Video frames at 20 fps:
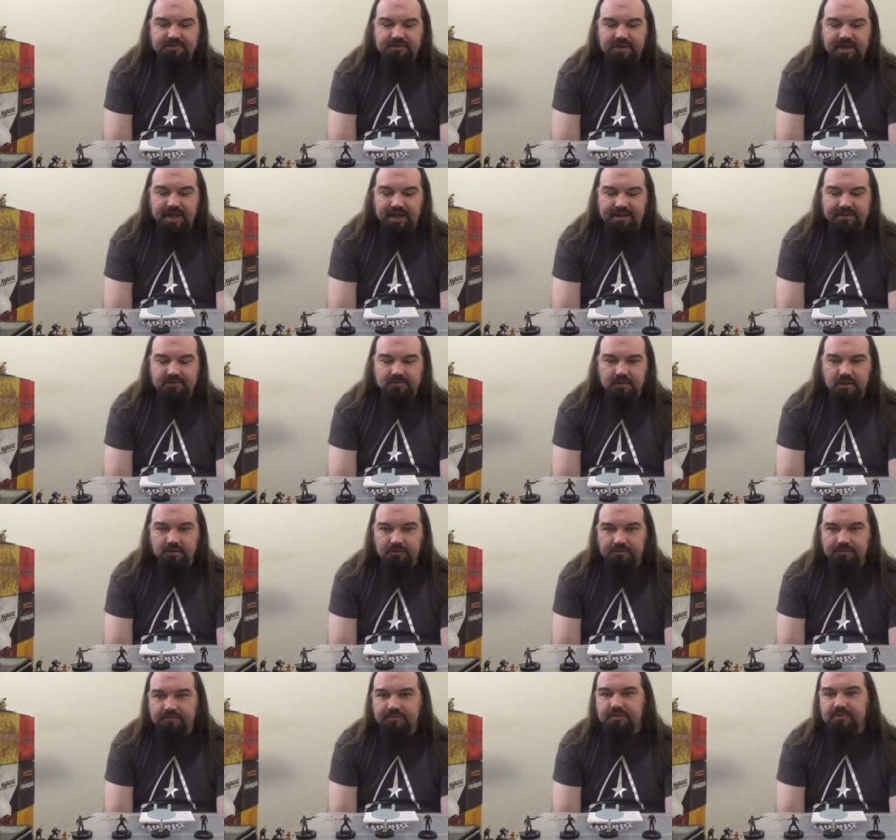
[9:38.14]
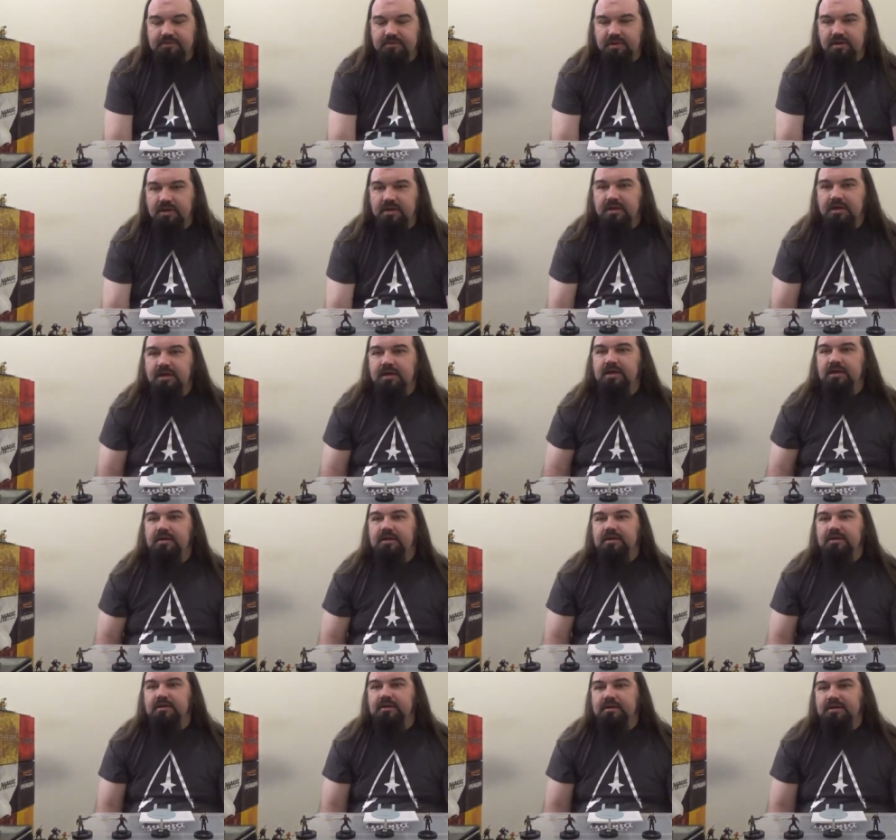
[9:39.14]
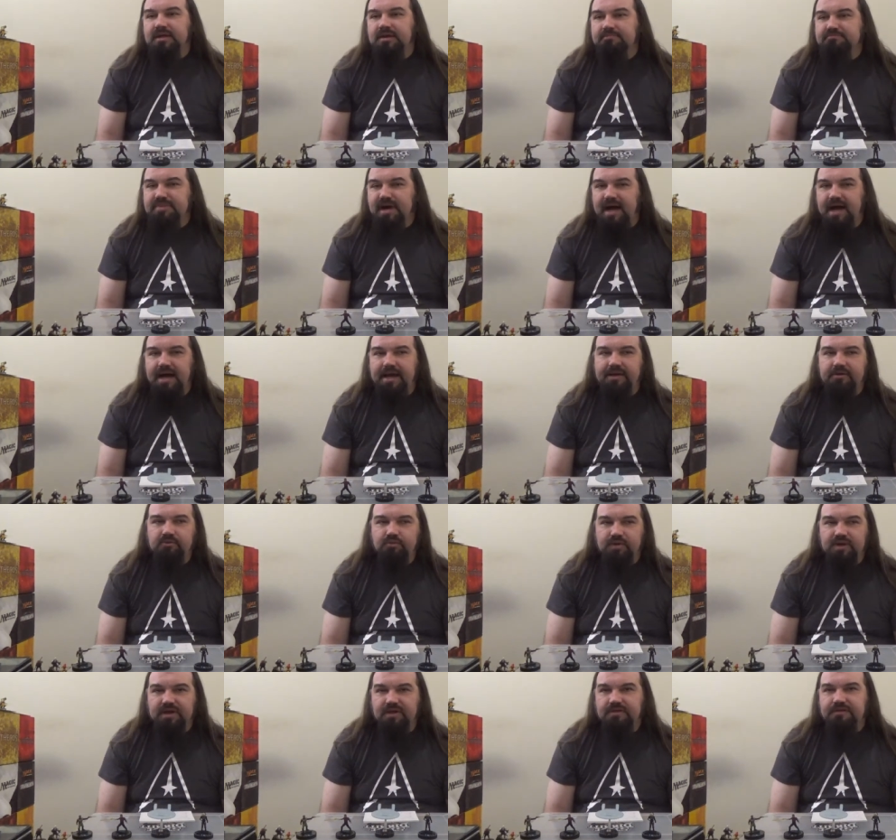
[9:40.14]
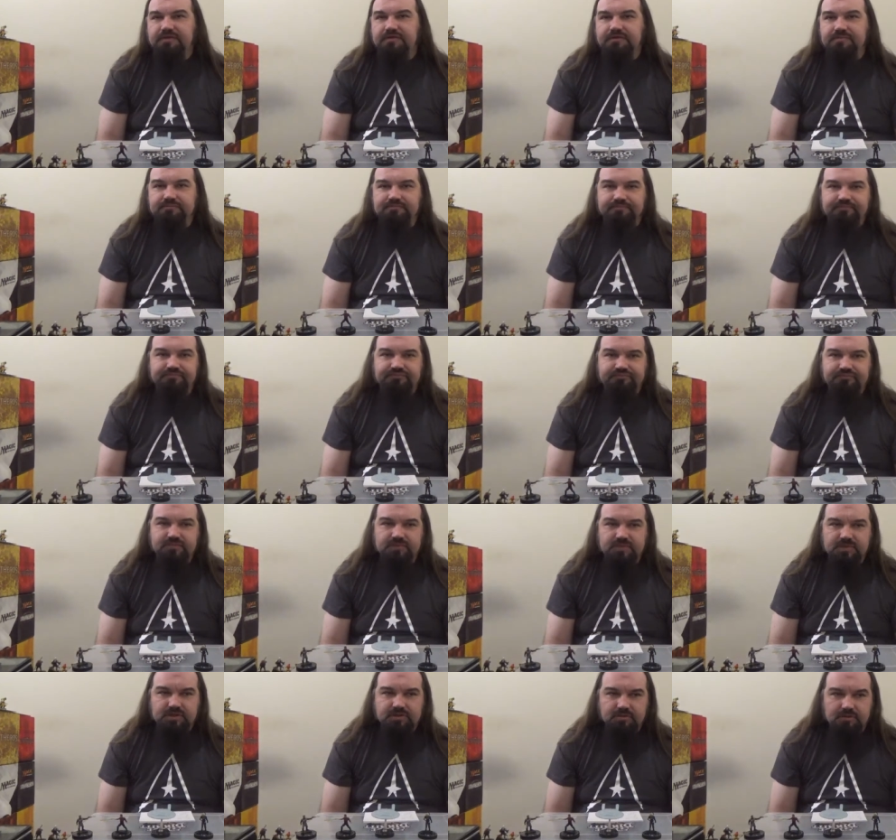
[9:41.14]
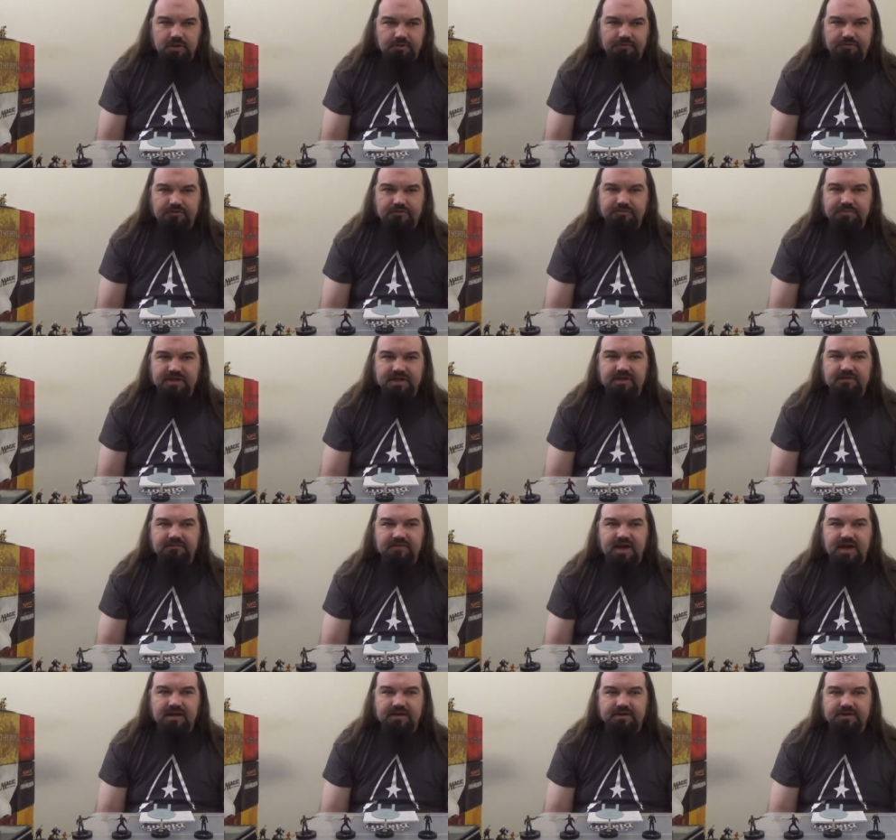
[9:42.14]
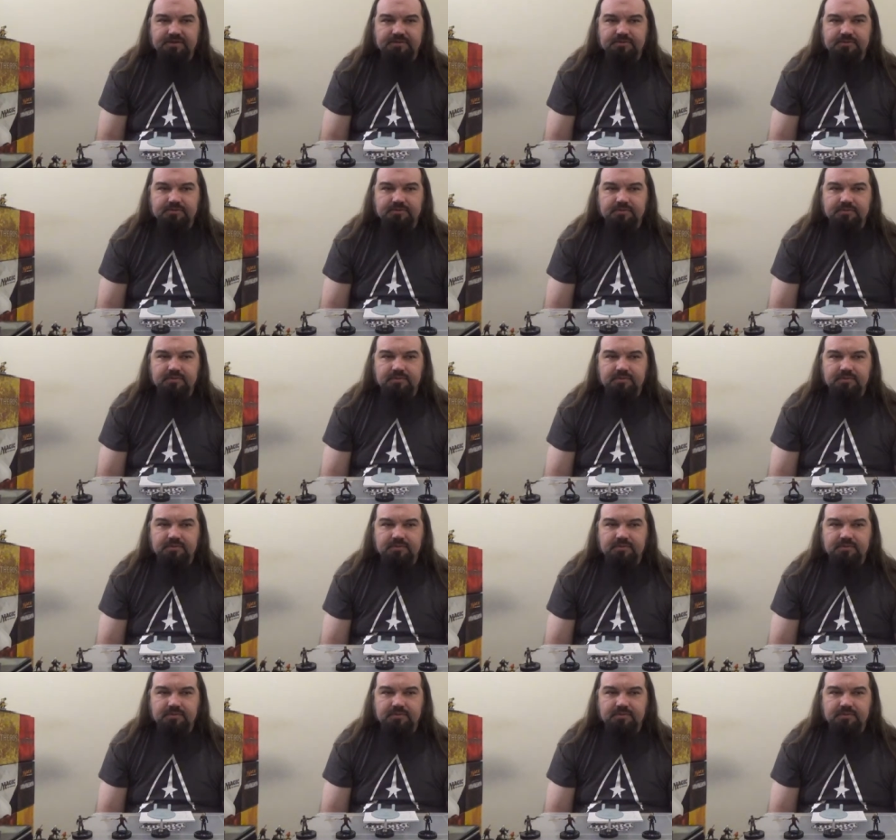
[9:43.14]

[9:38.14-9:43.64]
And low, combined with low speed value,